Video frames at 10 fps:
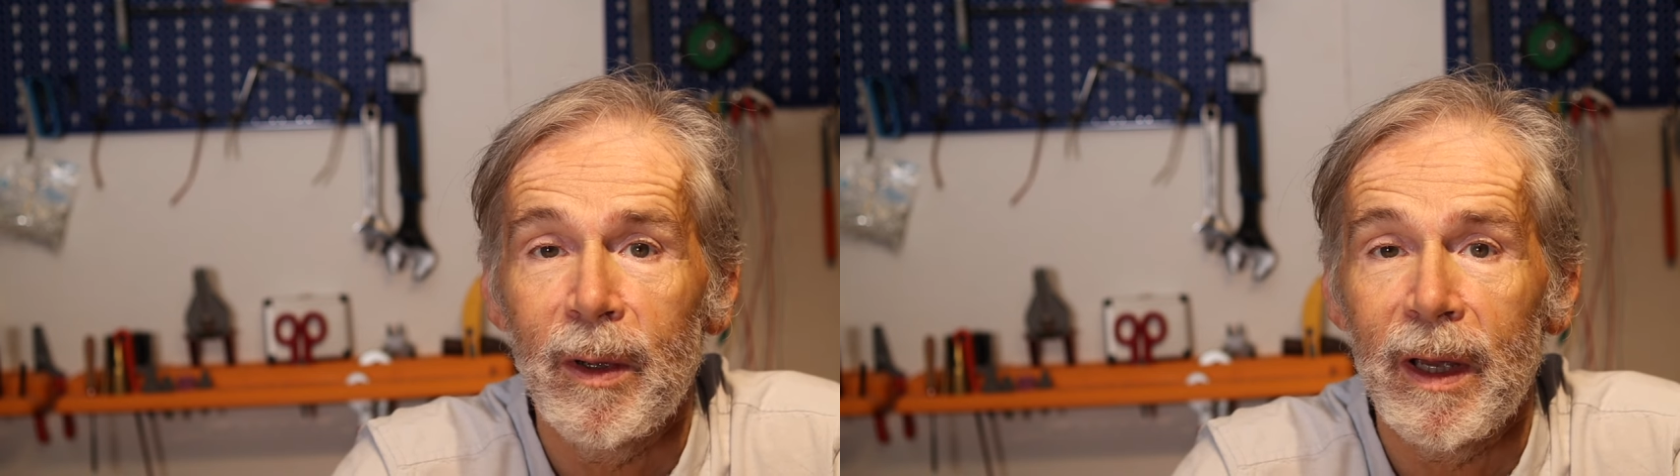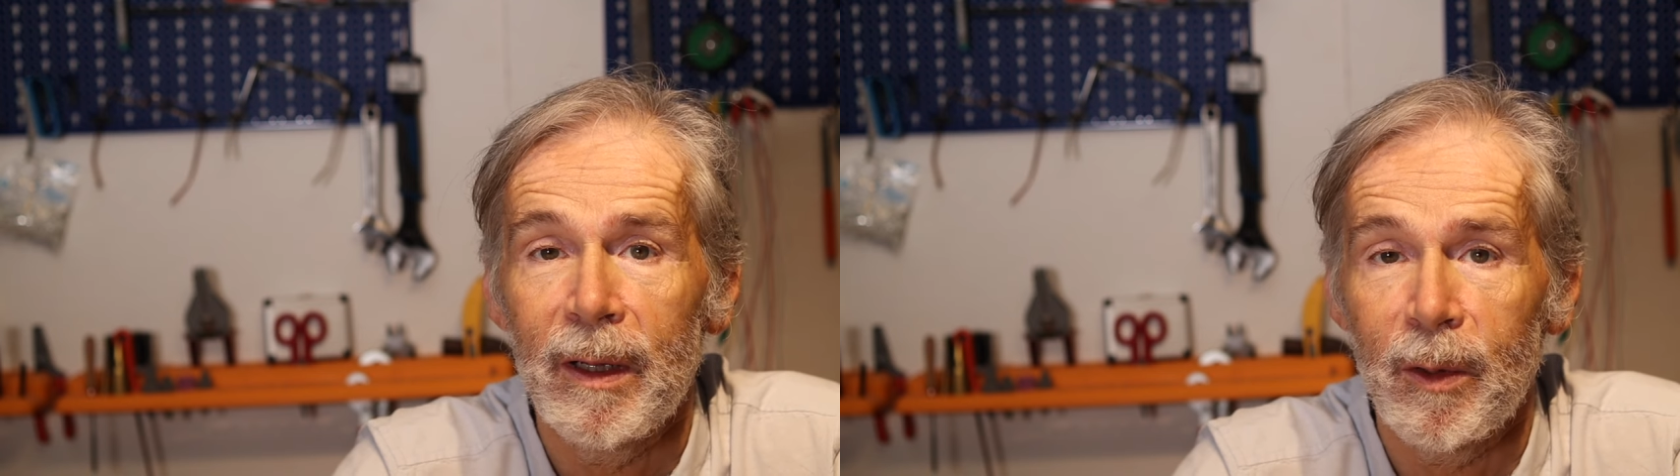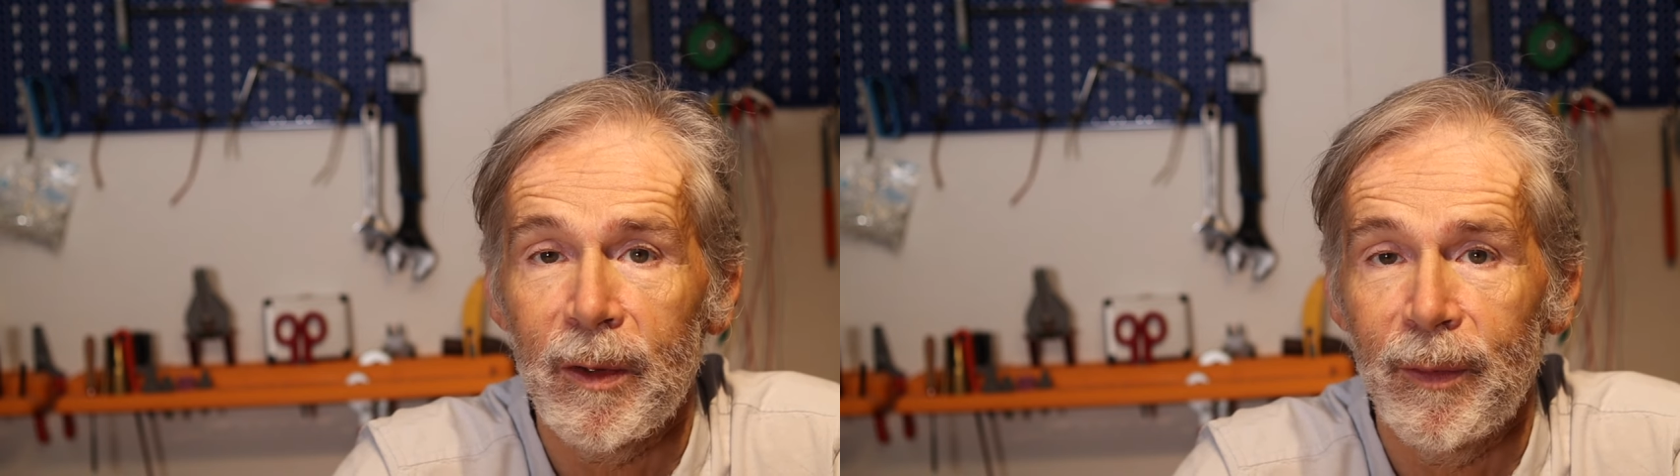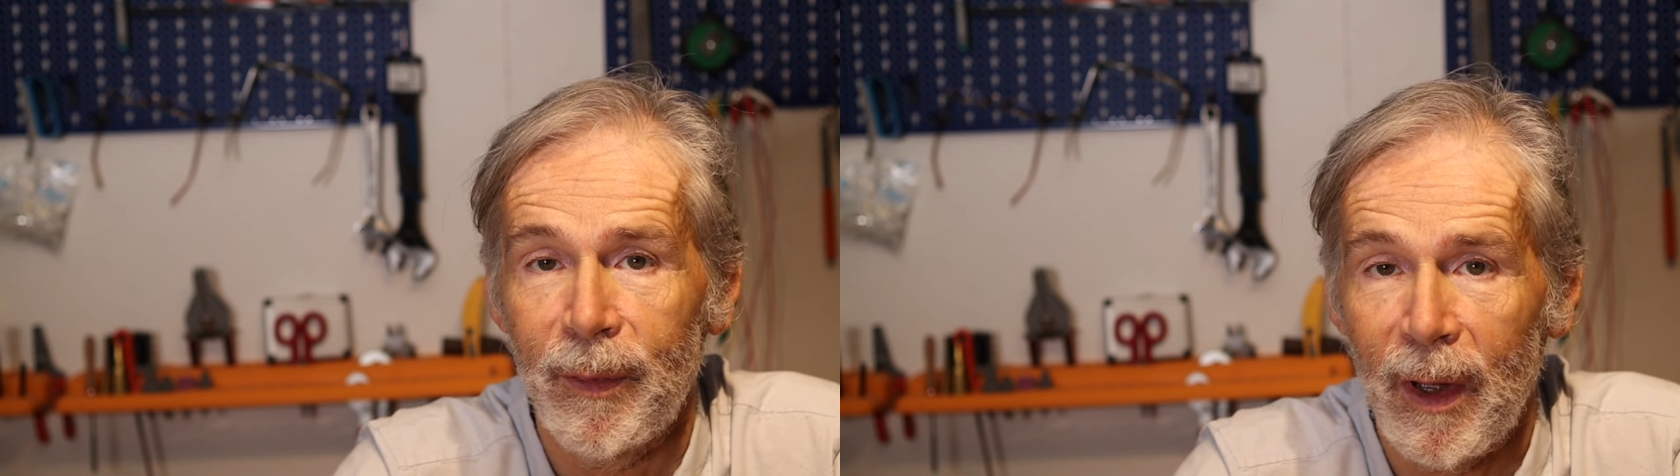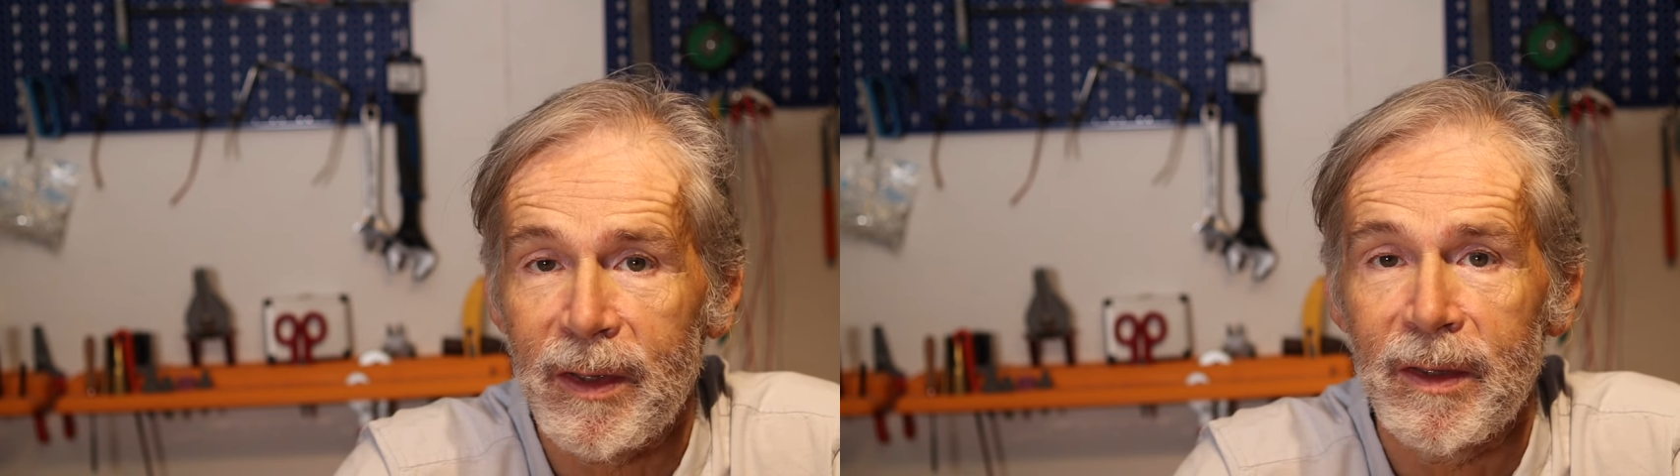can learn
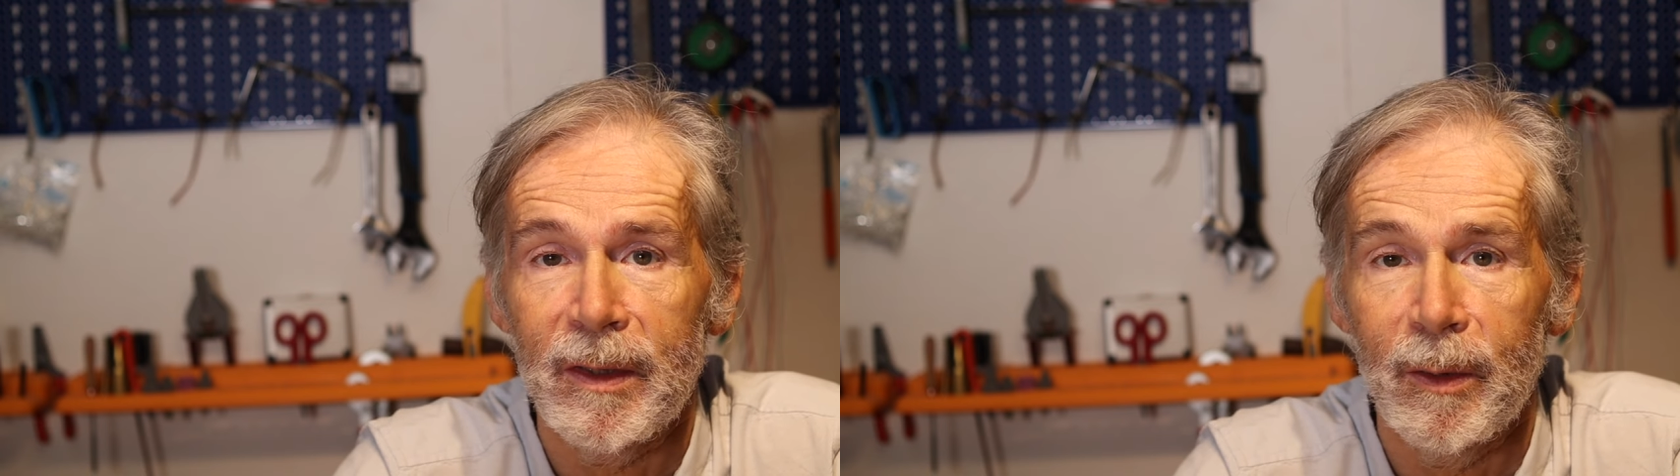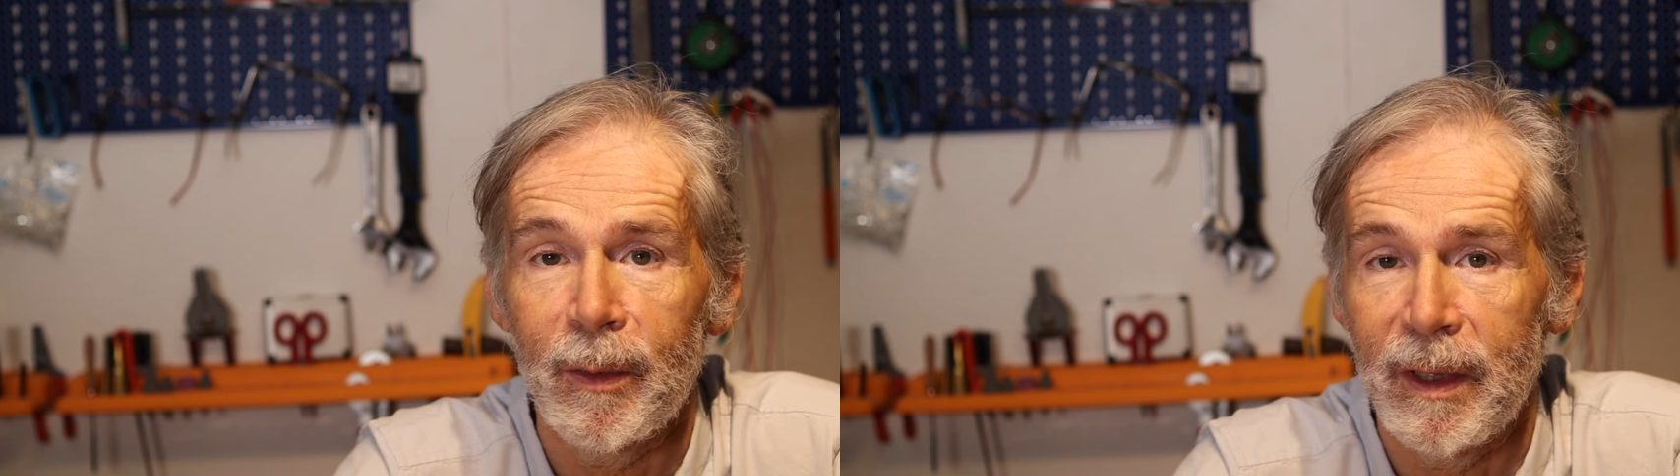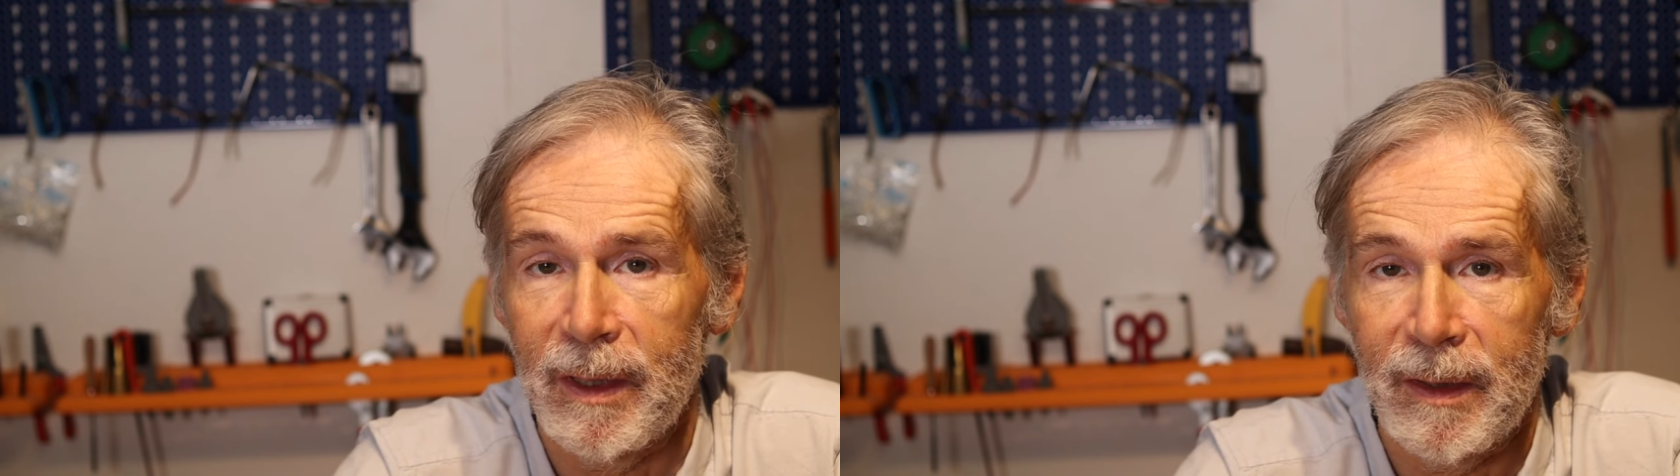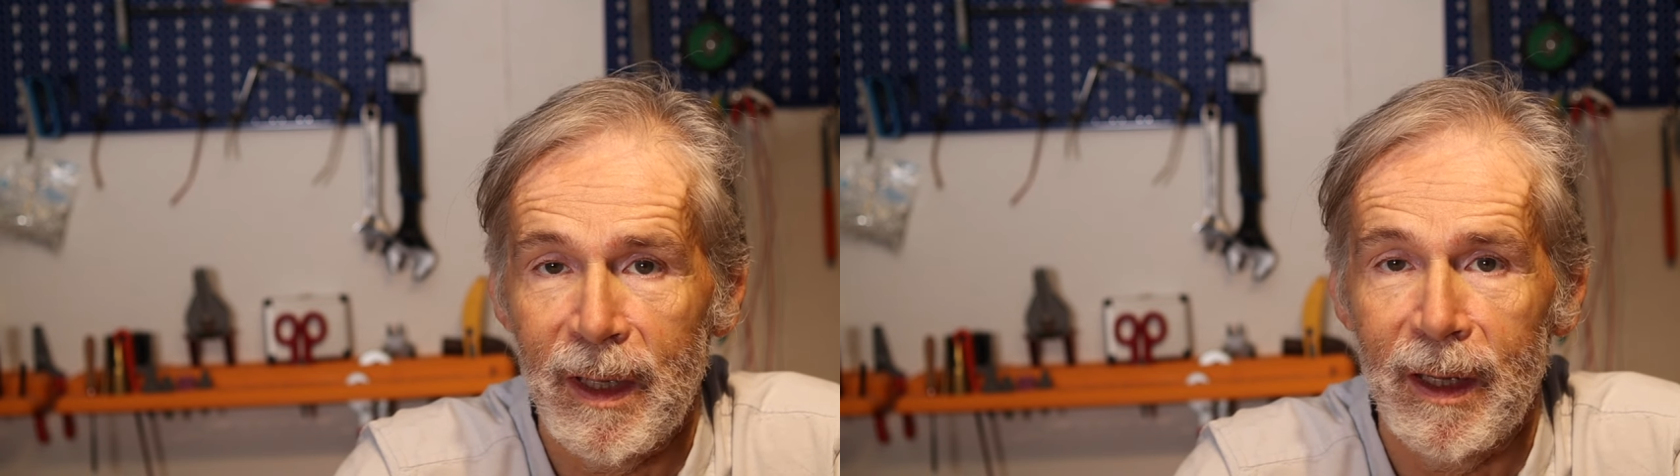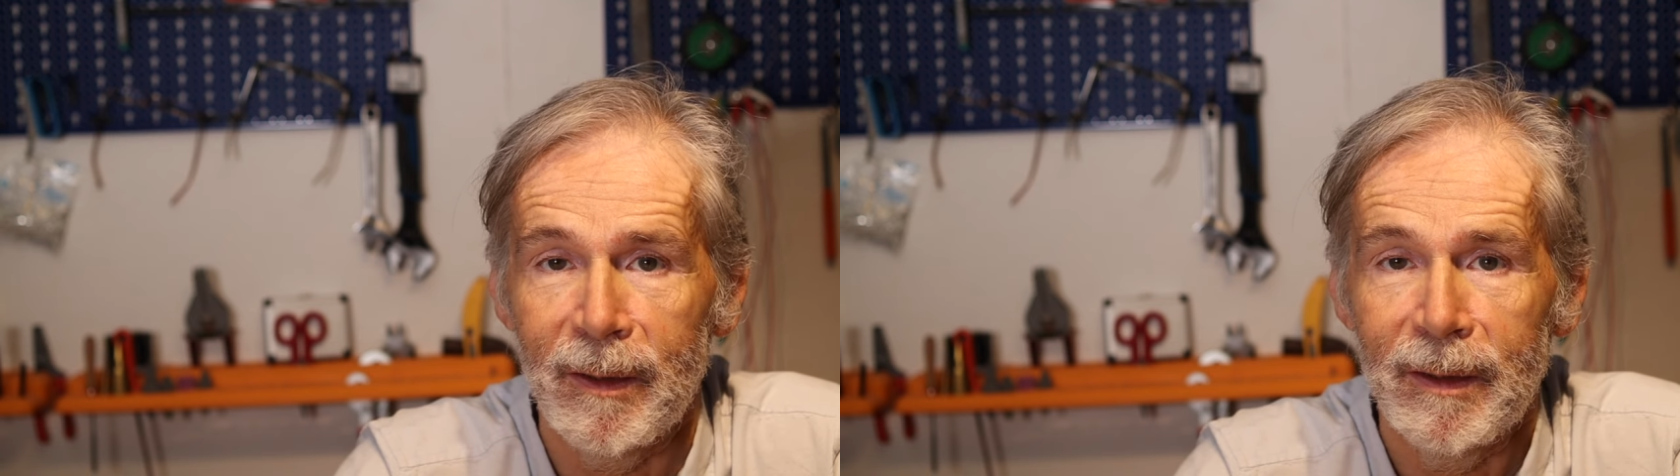fast on this
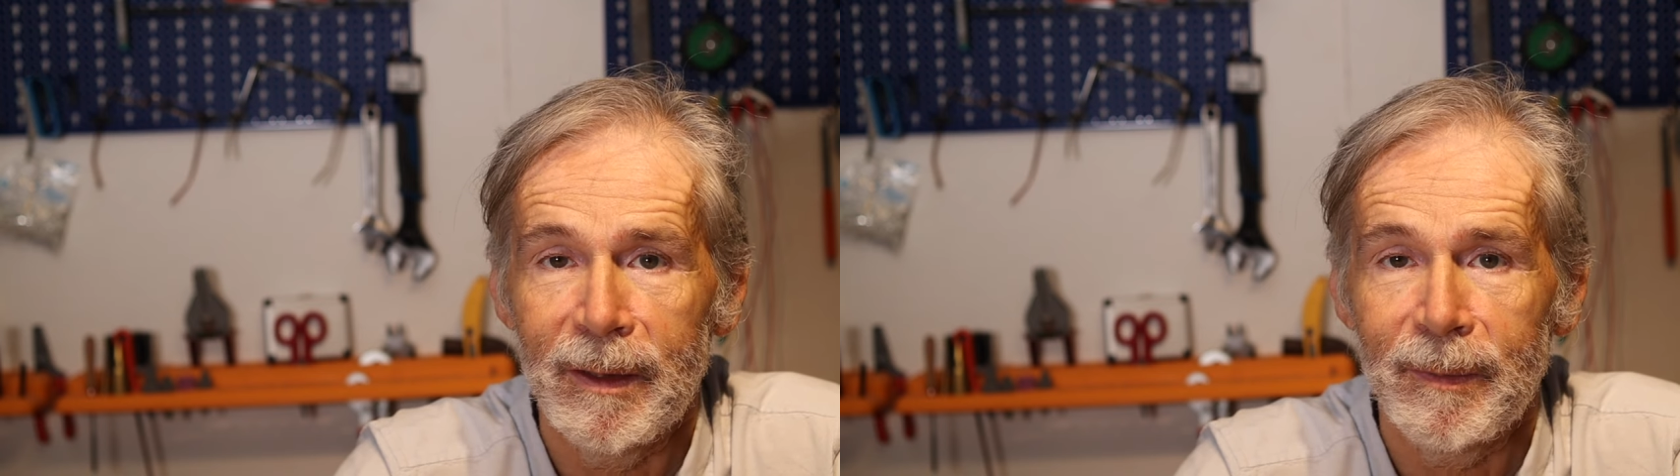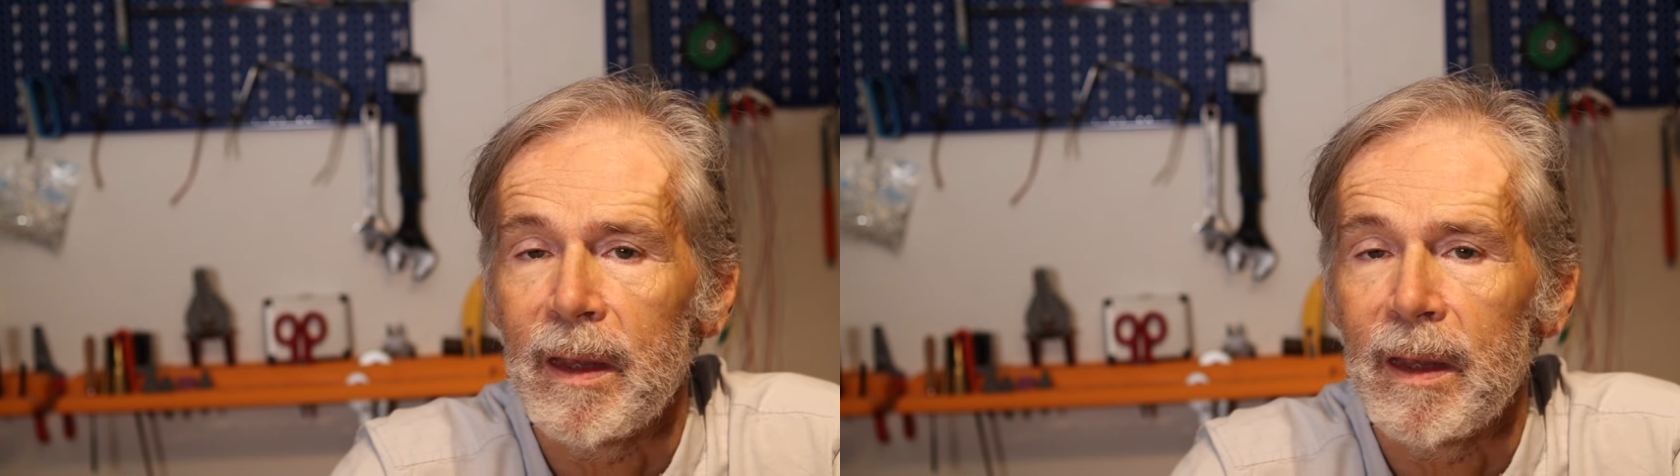channel.